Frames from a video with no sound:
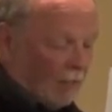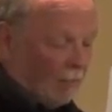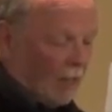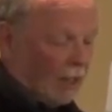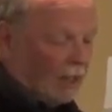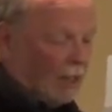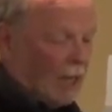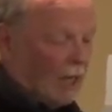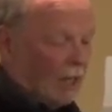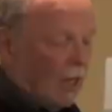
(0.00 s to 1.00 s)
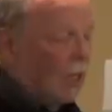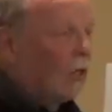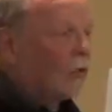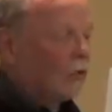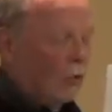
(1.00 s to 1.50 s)
Manilal
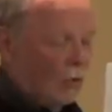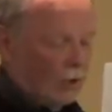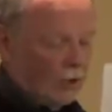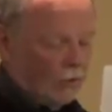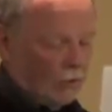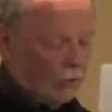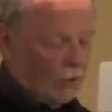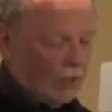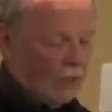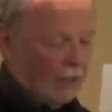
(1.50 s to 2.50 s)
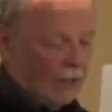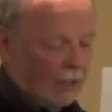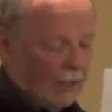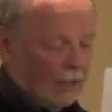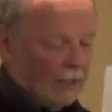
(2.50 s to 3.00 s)
sold this hotel,
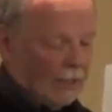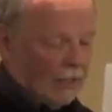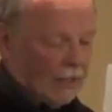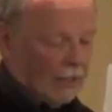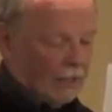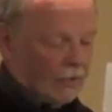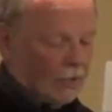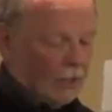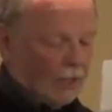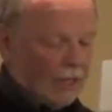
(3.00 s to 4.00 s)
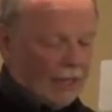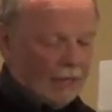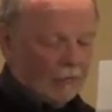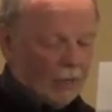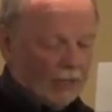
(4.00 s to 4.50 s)
and his son
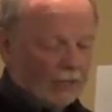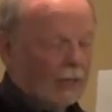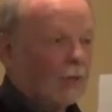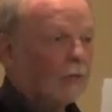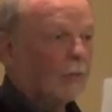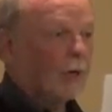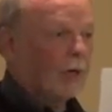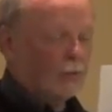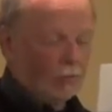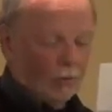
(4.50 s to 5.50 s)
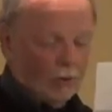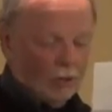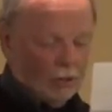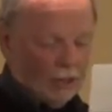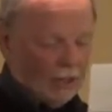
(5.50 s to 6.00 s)
Dan went elsewhere in the
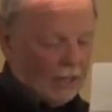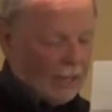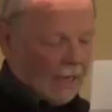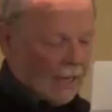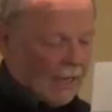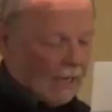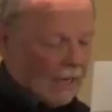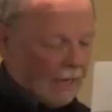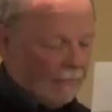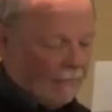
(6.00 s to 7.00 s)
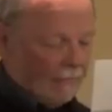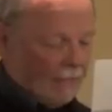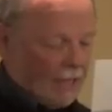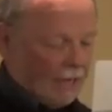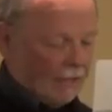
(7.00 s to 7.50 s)
world, and I've
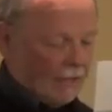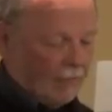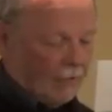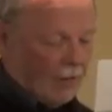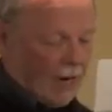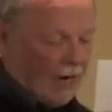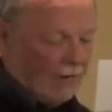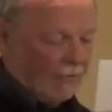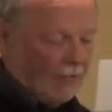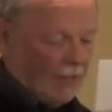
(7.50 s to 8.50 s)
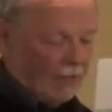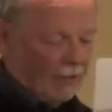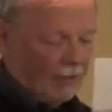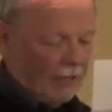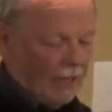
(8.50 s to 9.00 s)
not kept track of the
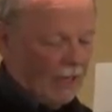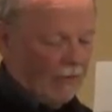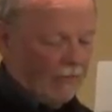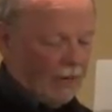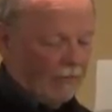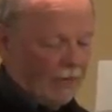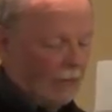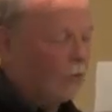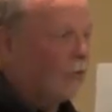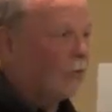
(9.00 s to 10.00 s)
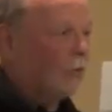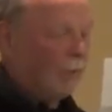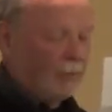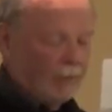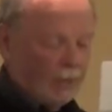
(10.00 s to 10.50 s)
other 85 houses to
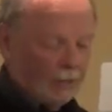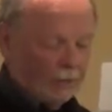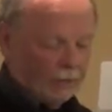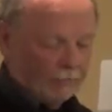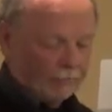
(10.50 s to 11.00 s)
be built.